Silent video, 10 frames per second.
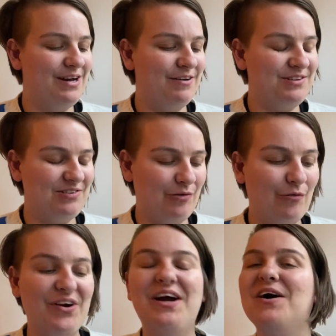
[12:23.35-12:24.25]
a
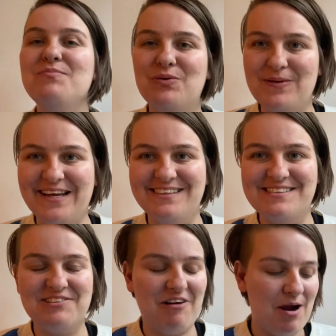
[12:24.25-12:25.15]
story up on my
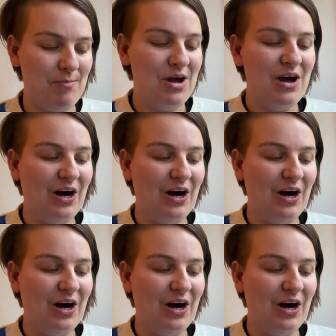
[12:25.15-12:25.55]
Instagram